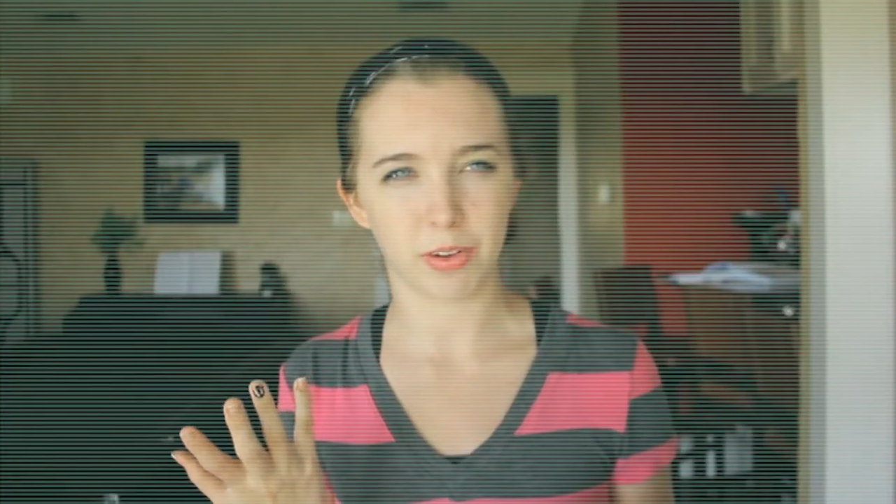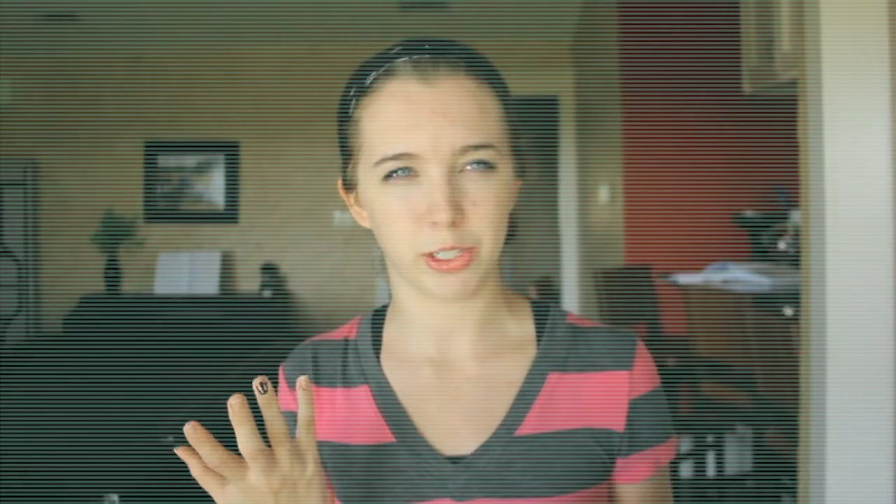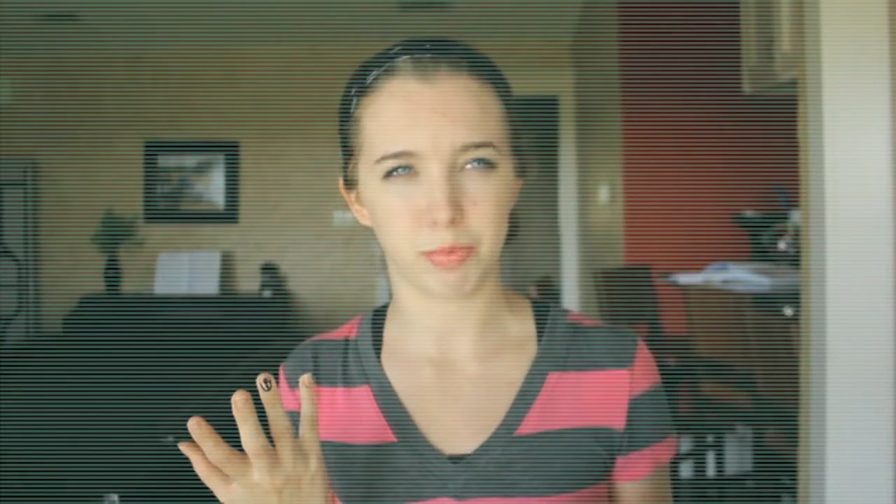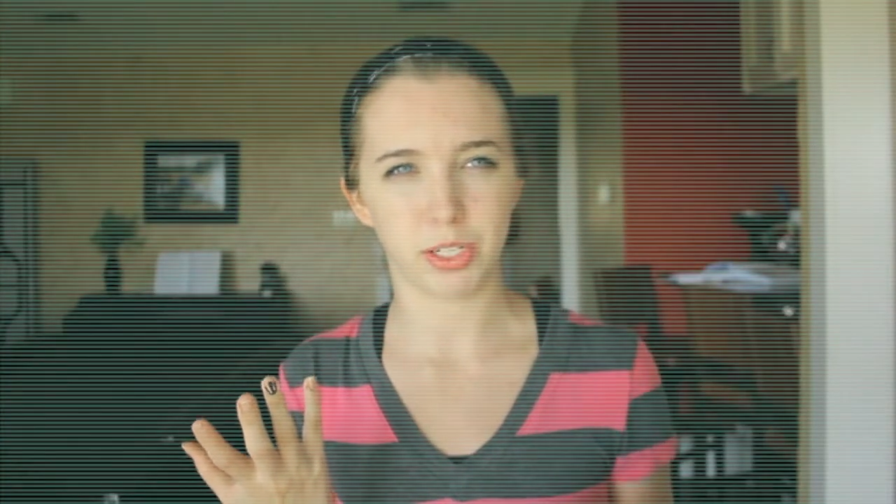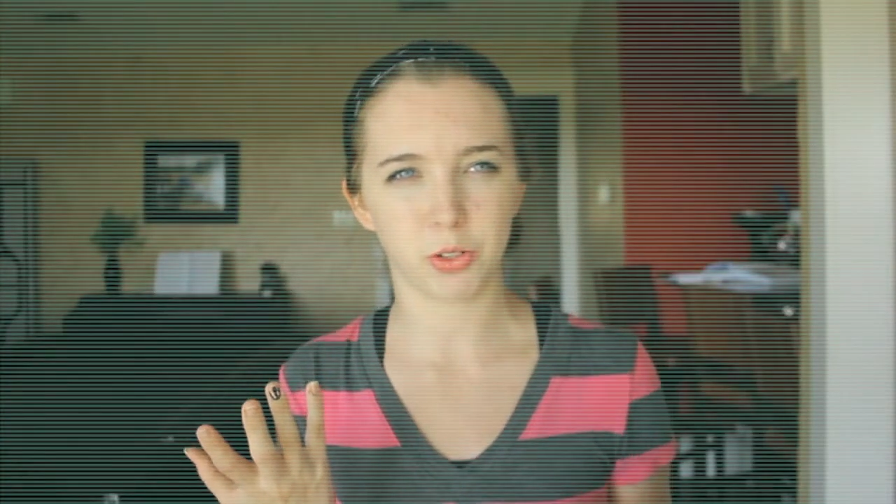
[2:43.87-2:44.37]
you
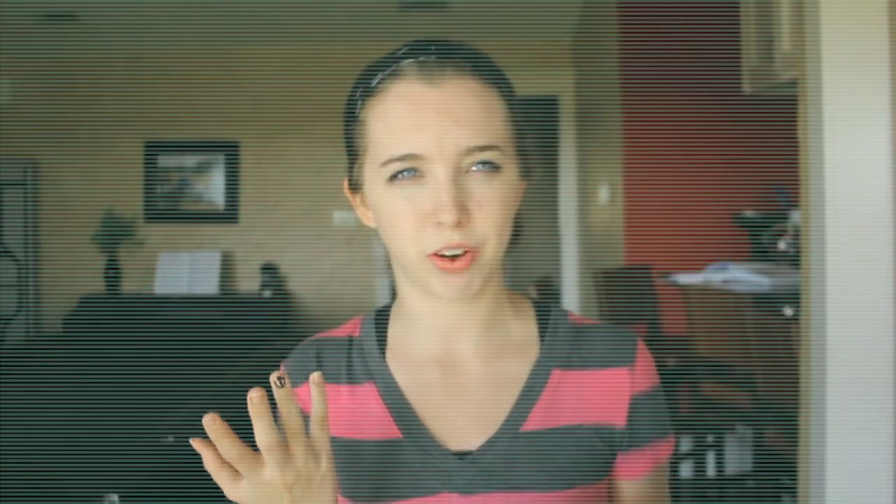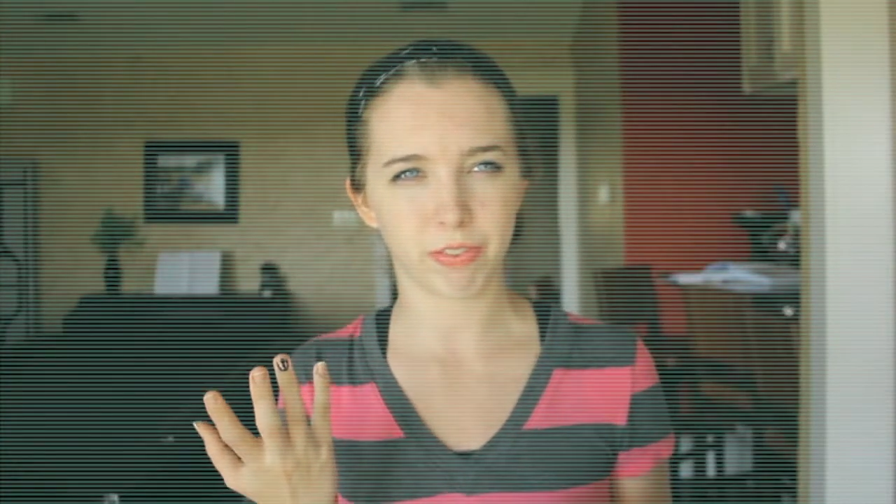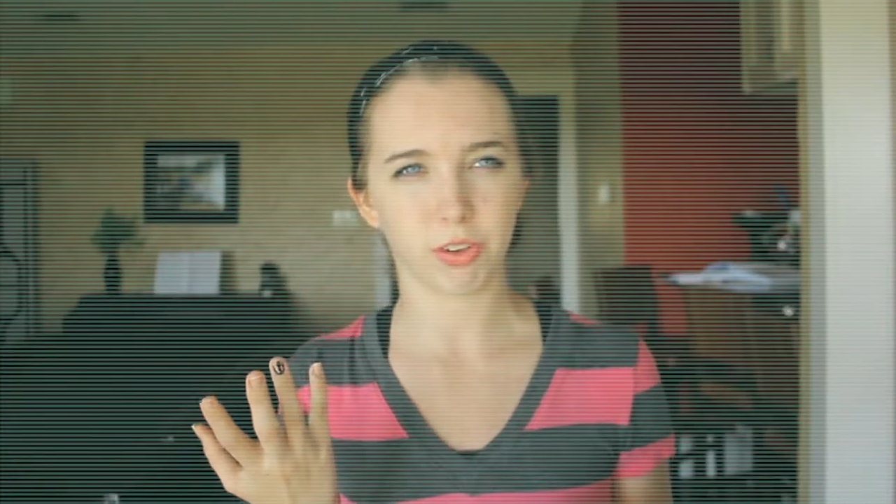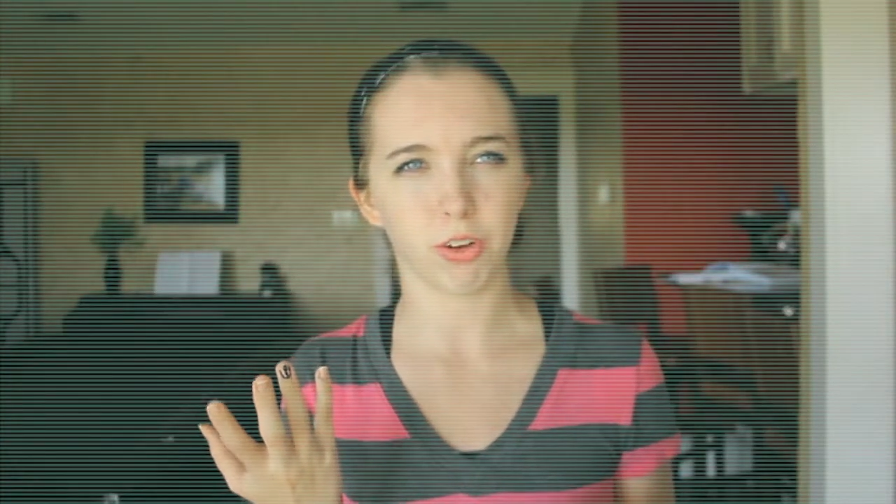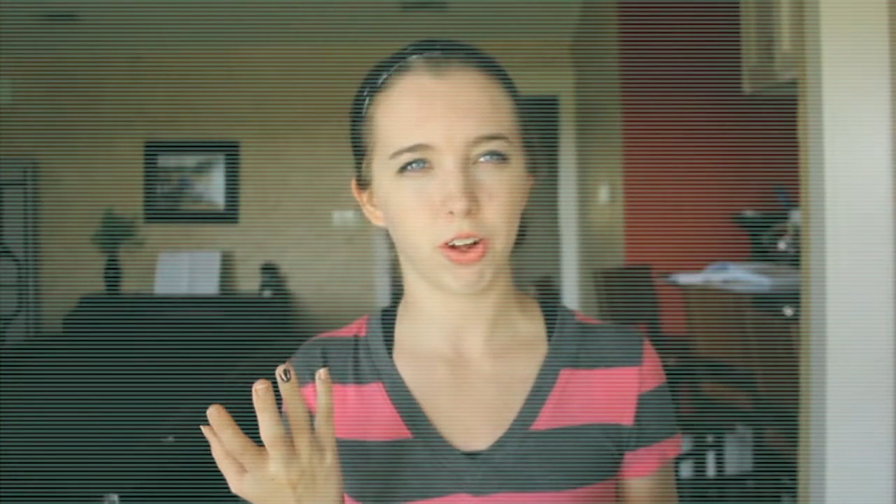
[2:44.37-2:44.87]
should be
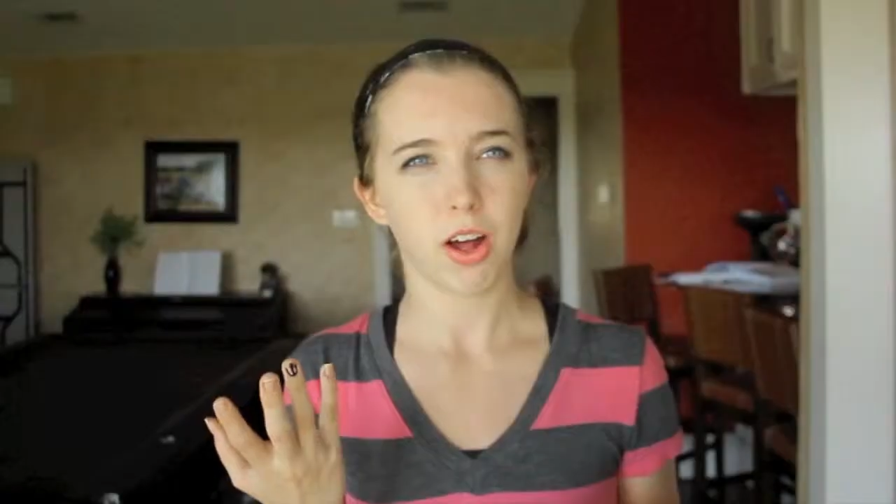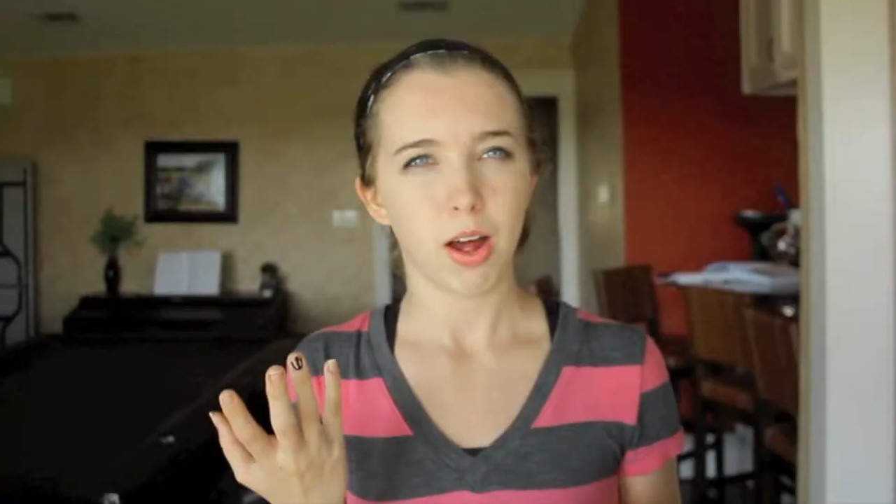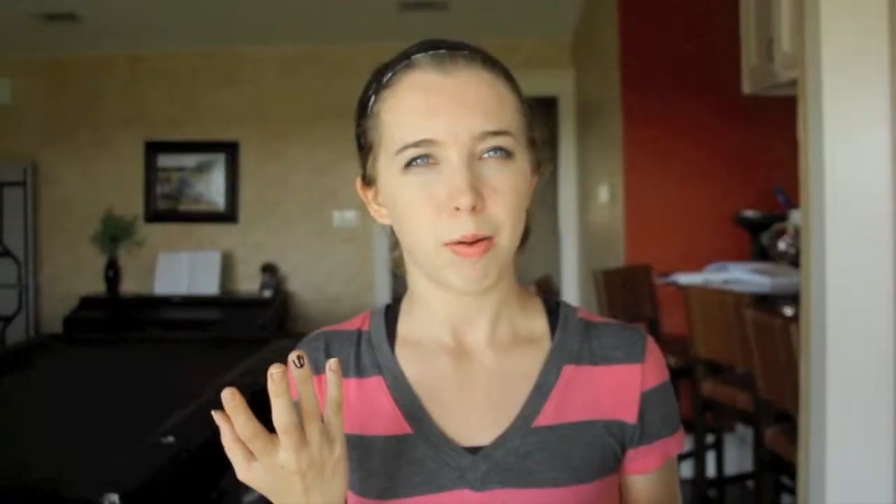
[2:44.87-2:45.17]
joyful,